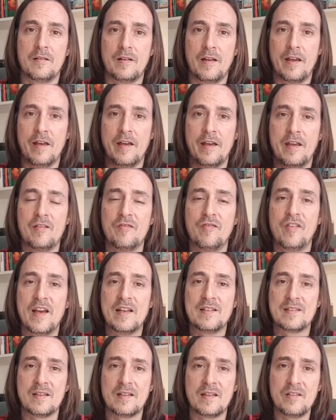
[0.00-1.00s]
uh,
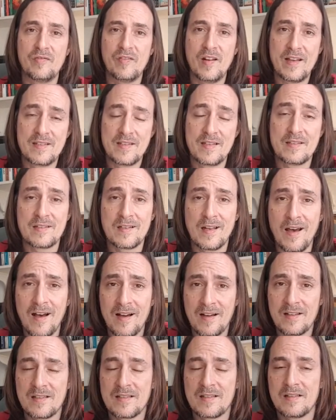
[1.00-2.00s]
inflates and deflates his
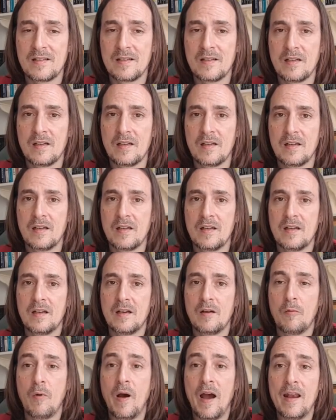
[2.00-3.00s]
lungs,
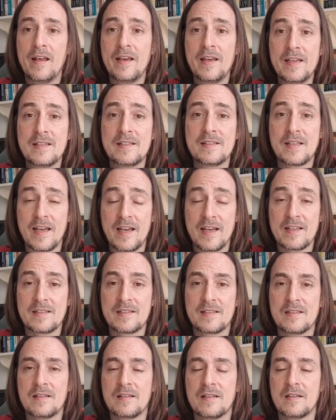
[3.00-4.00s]
while he
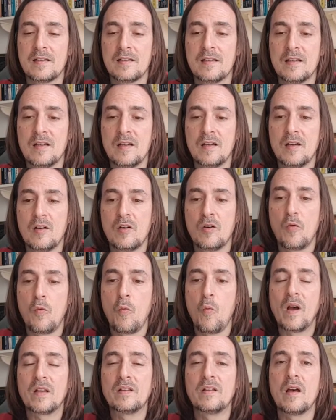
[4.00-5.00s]
says,
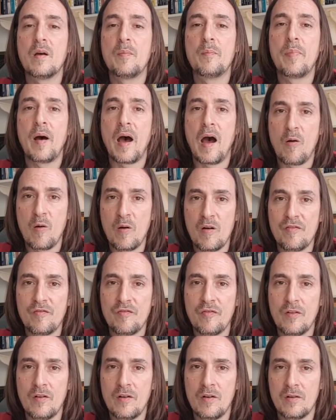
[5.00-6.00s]
"What a
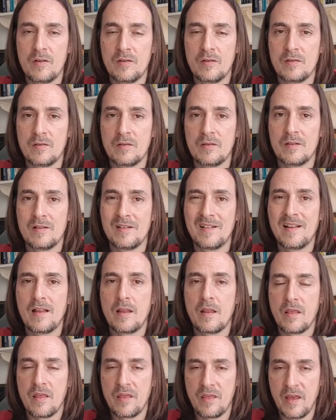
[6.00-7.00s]
powerful
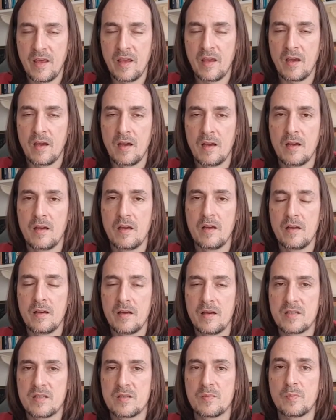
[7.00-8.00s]
thing is